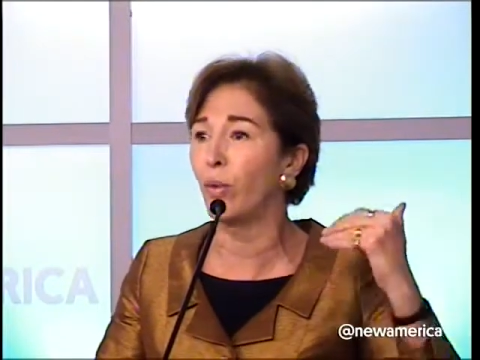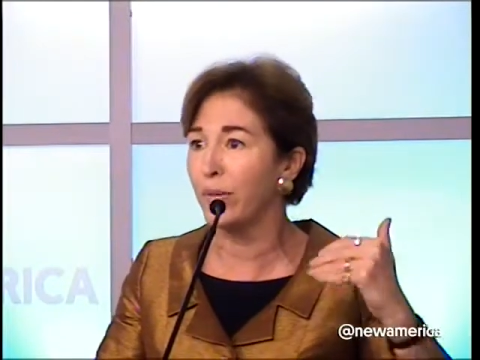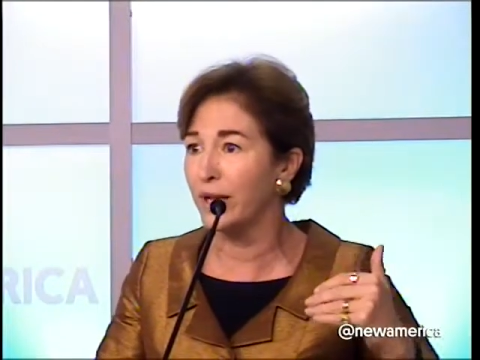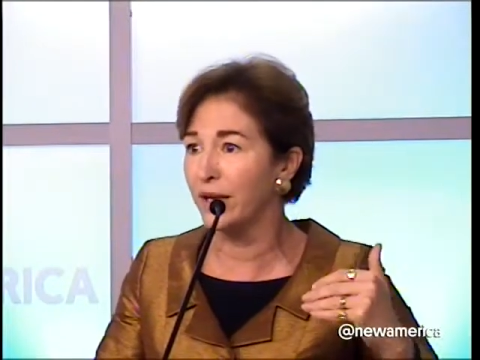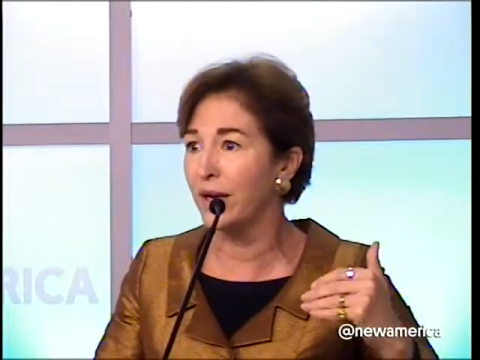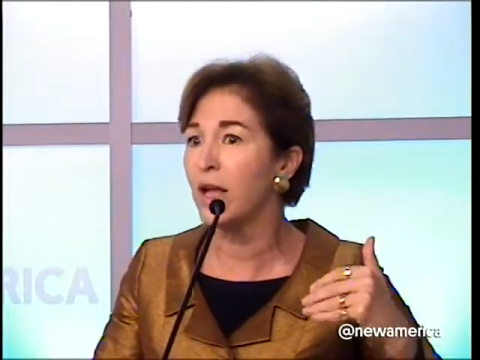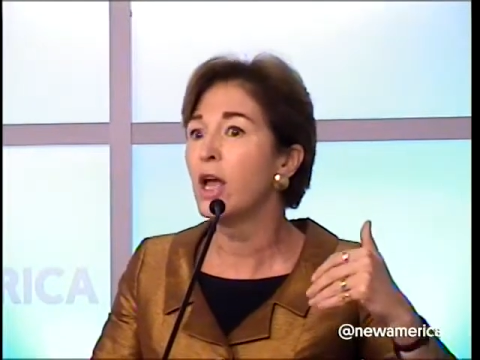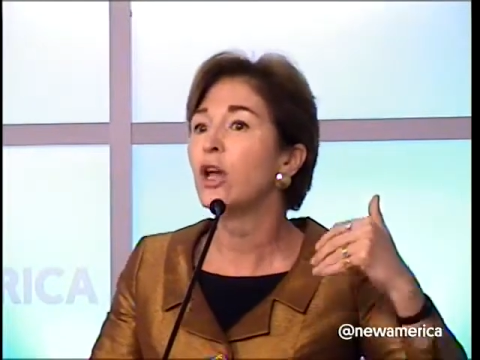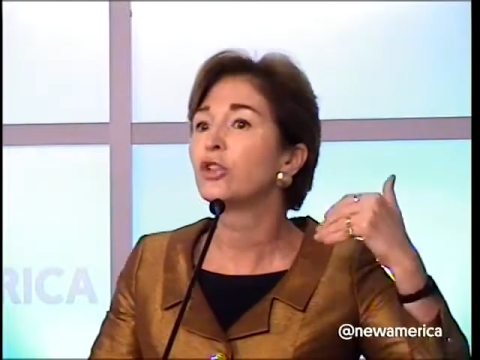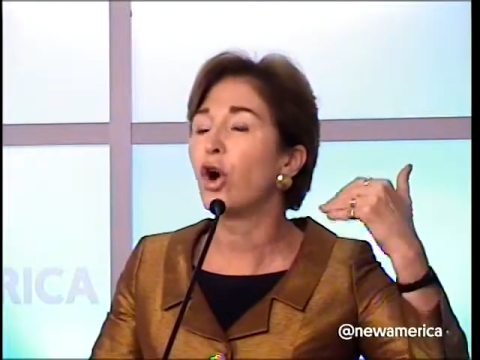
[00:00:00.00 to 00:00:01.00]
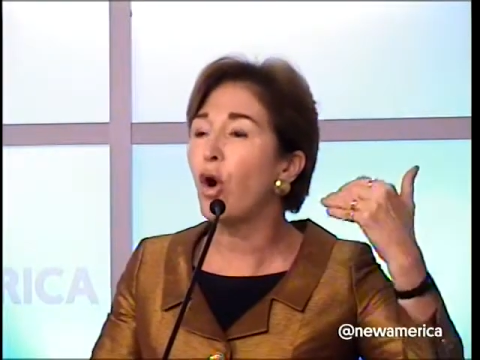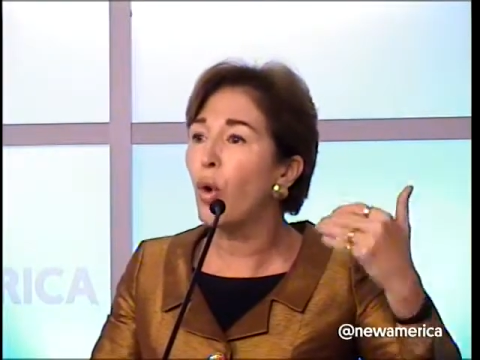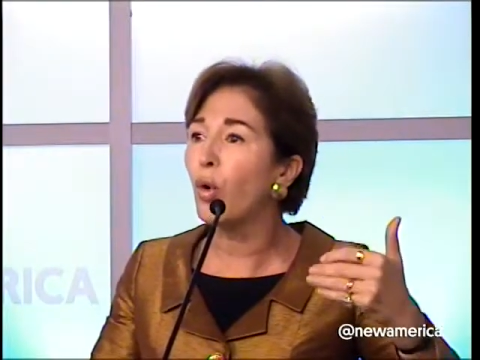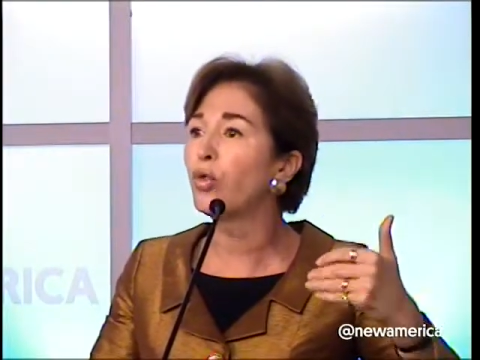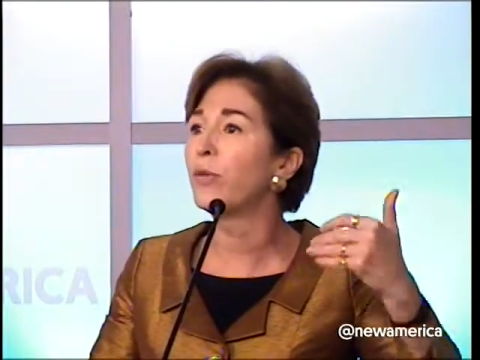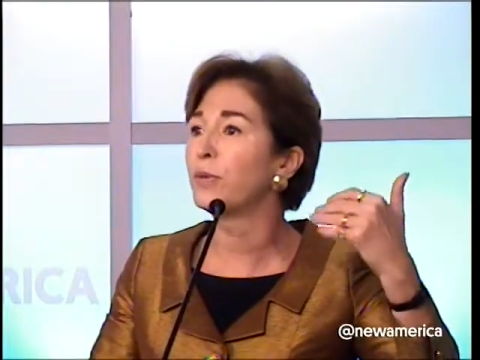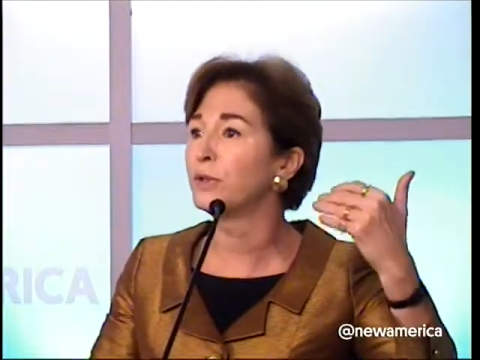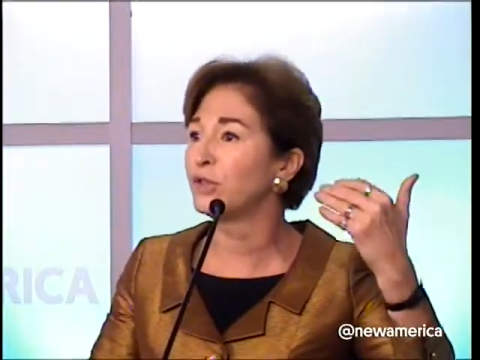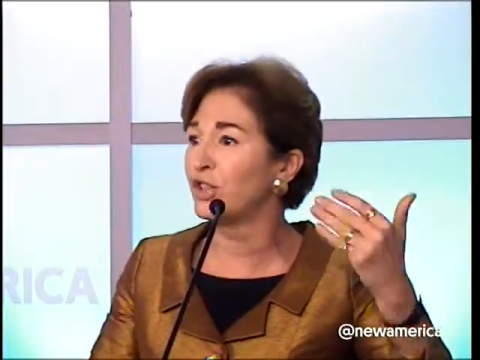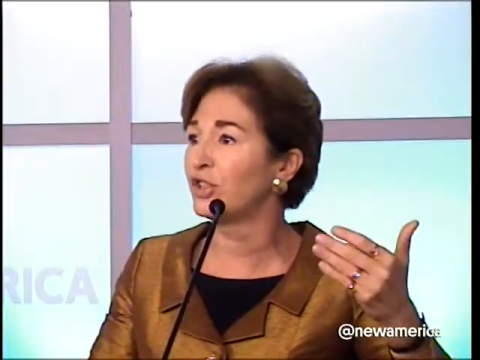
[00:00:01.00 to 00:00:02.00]
women to hold the
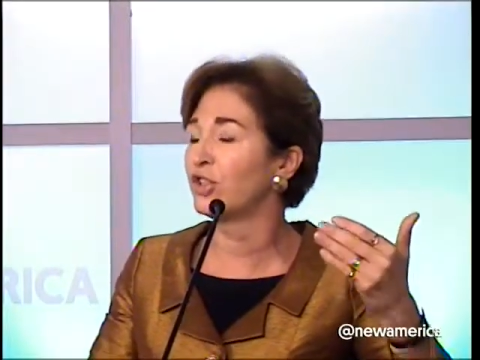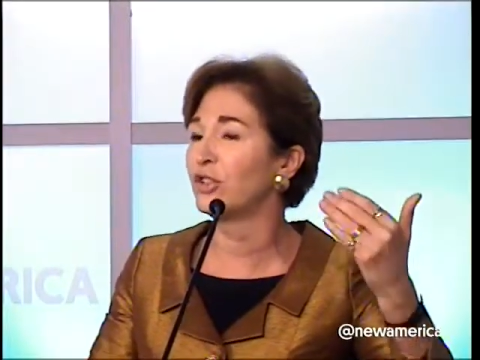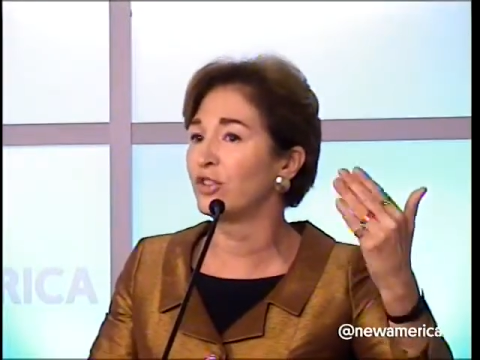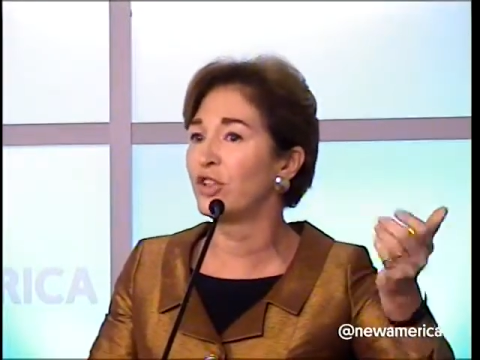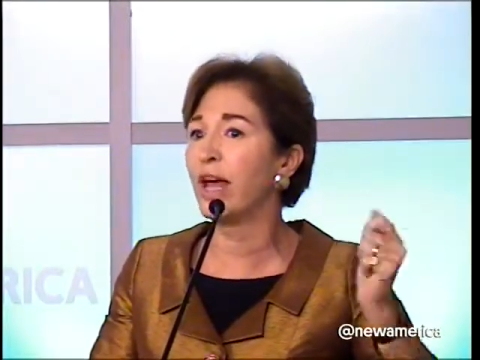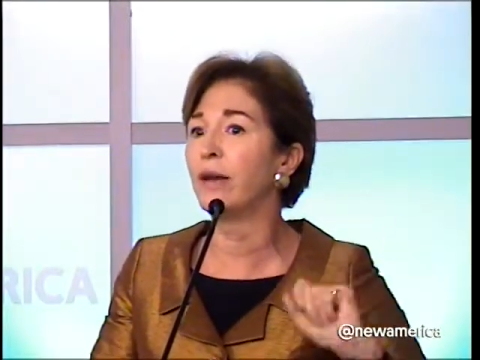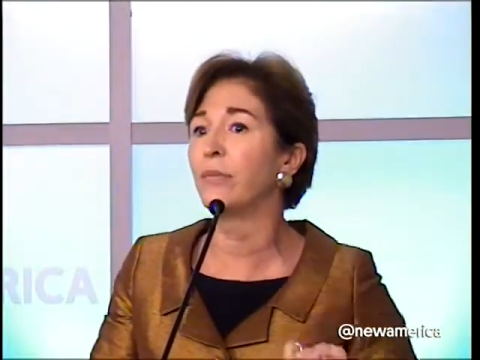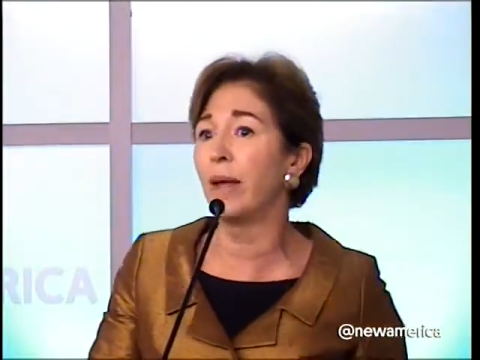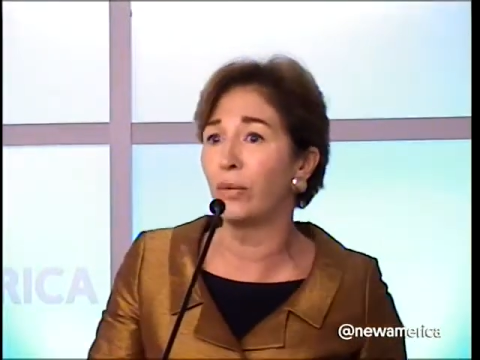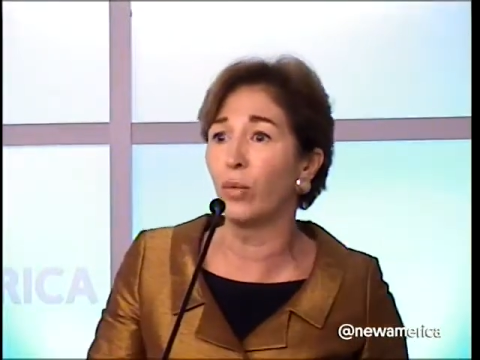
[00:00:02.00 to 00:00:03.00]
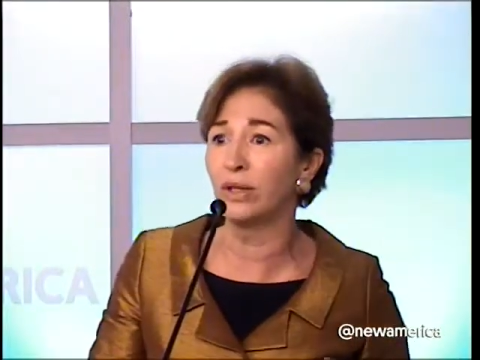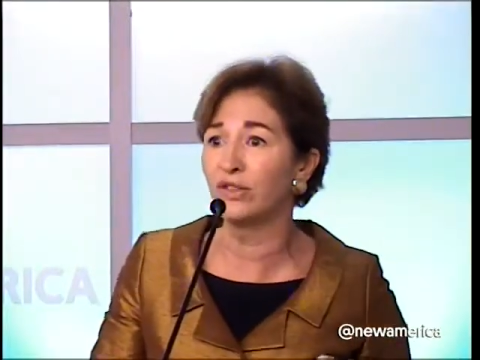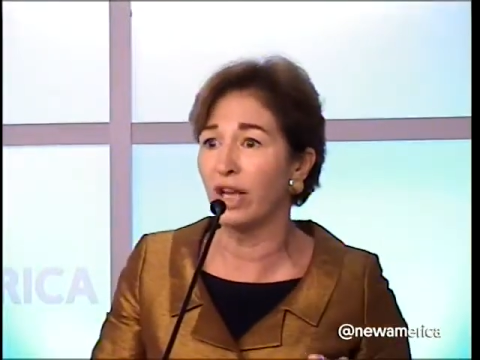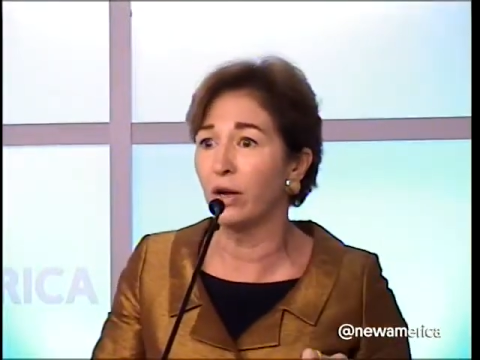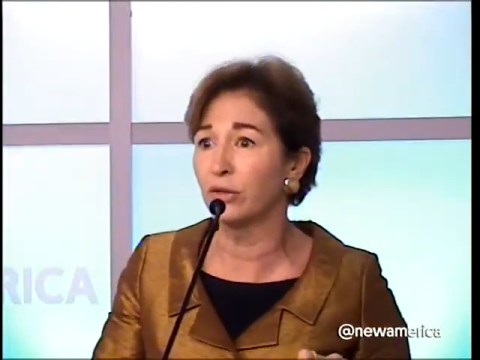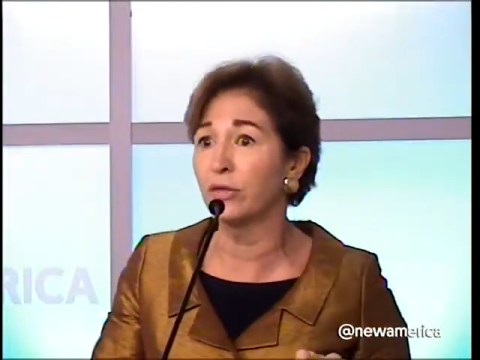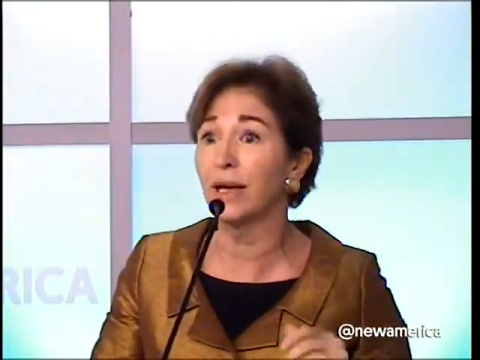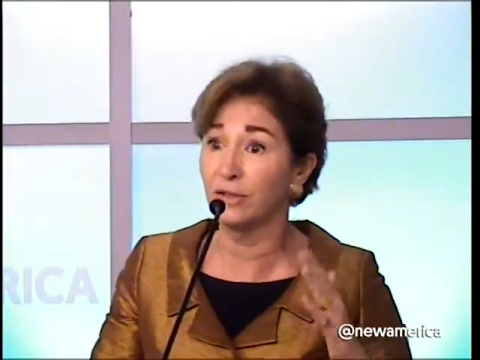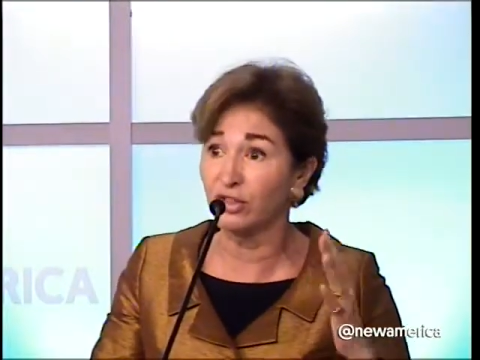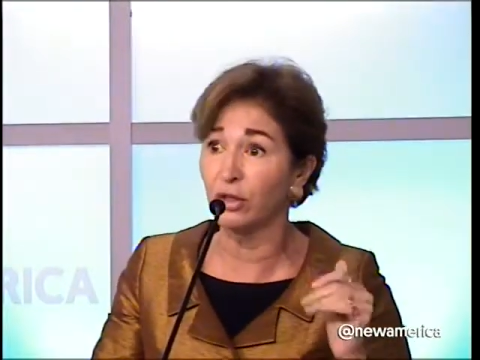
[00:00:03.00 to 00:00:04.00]
positions that men once held
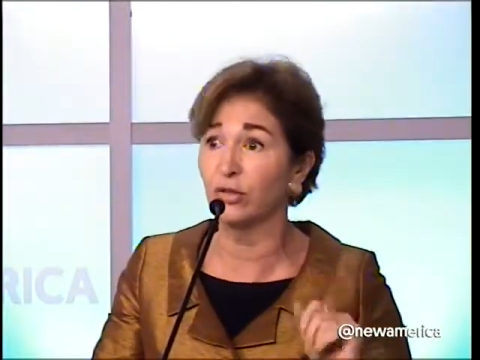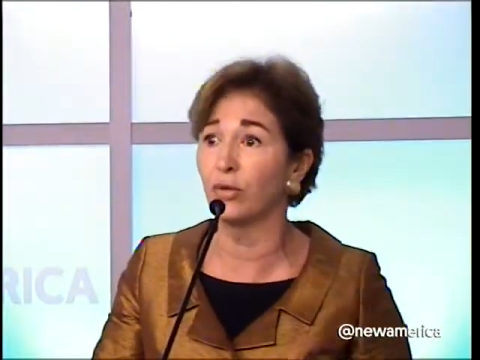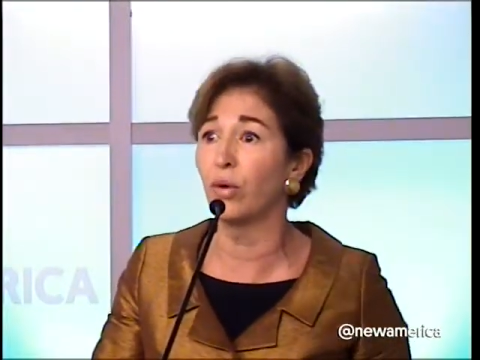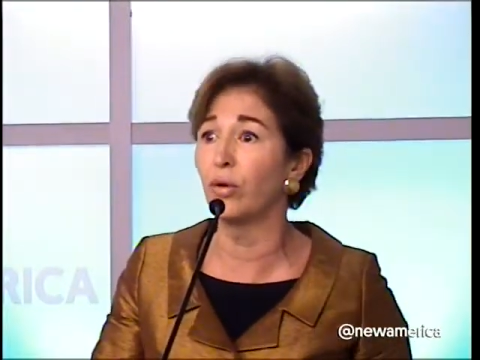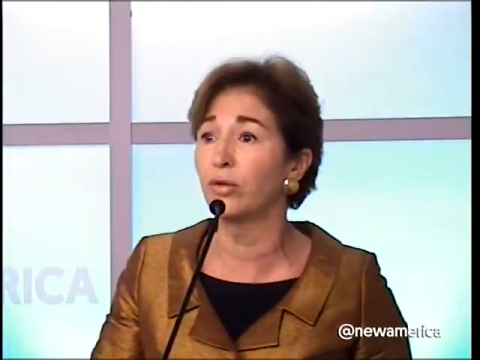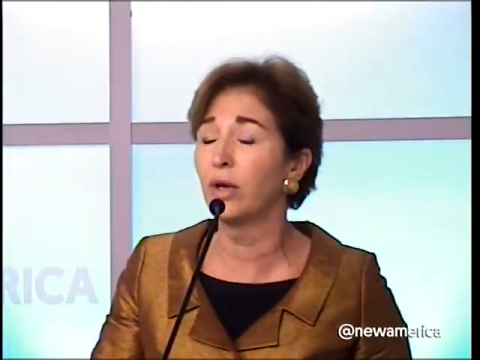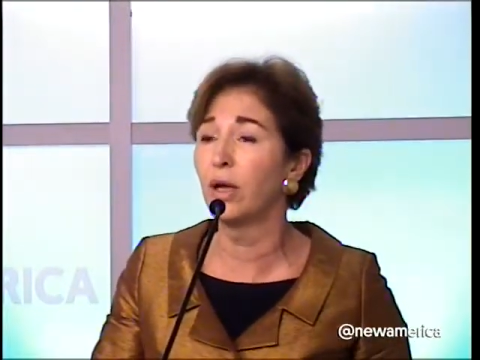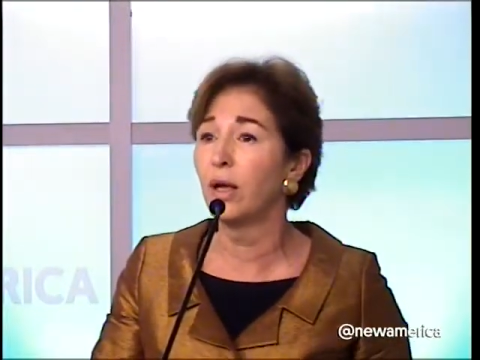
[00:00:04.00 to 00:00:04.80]
and still do hold.